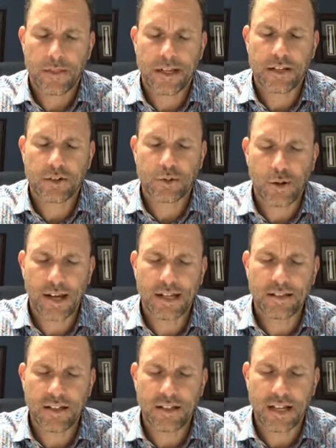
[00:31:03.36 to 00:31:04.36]
that is
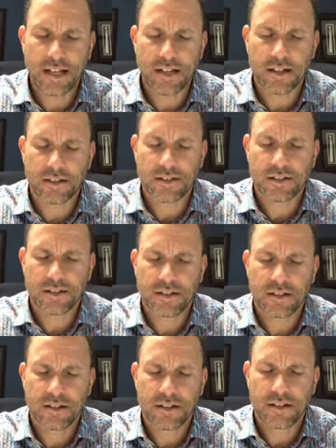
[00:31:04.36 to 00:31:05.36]
trying to take us
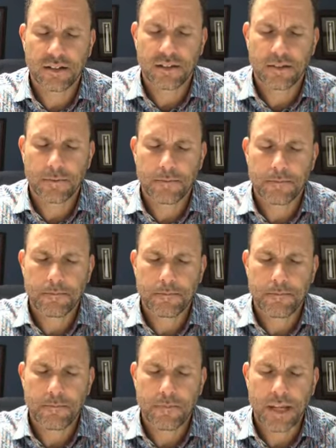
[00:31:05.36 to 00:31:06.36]

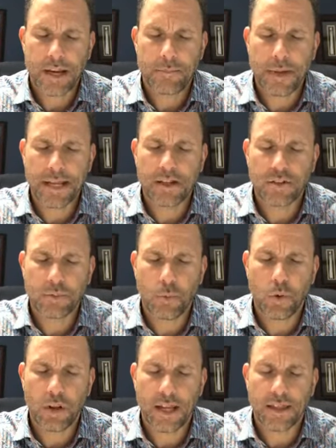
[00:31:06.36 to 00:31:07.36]
and make us
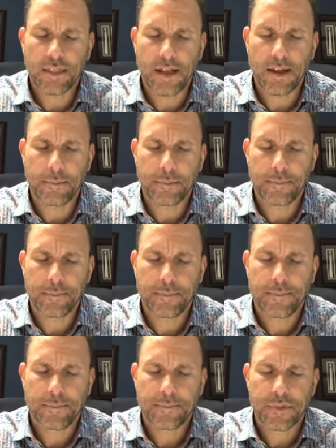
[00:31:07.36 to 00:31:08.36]
more like them,
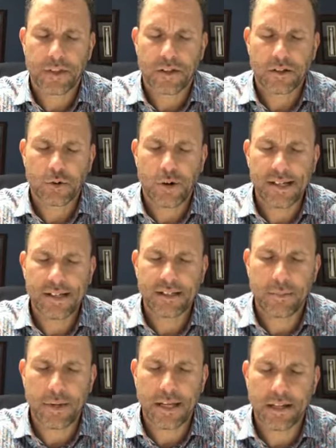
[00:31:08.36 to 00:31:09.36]
trying
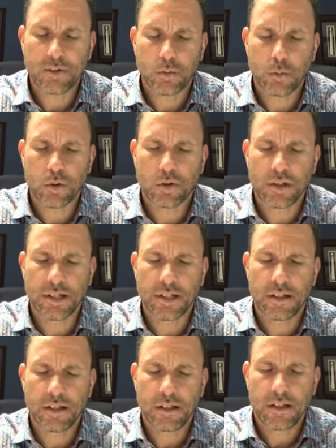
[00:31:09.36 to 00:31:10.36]
to make us
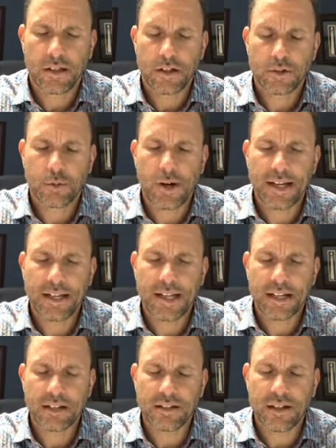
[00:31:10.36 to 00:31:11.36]
worldly, trying to
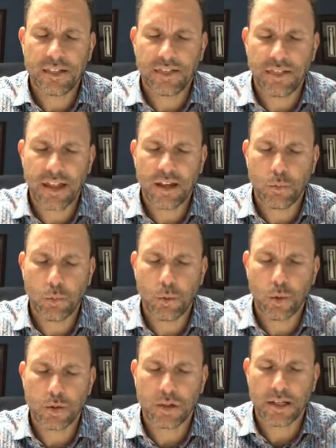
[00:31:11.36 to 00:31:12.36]
get us to think
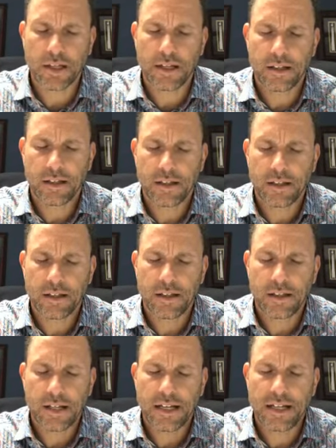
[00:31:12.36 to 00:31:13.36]
worldly
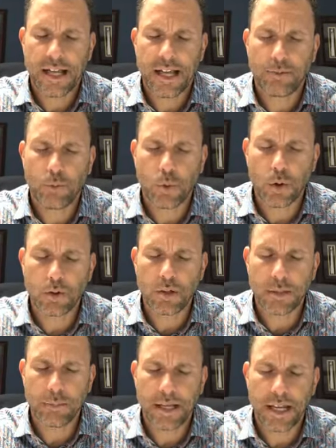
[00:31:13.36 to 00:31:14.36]
and to have
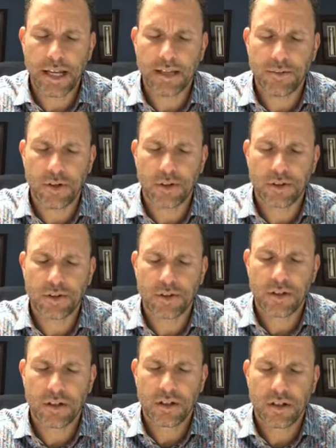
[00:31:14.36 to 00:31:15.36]
worldly behaviors.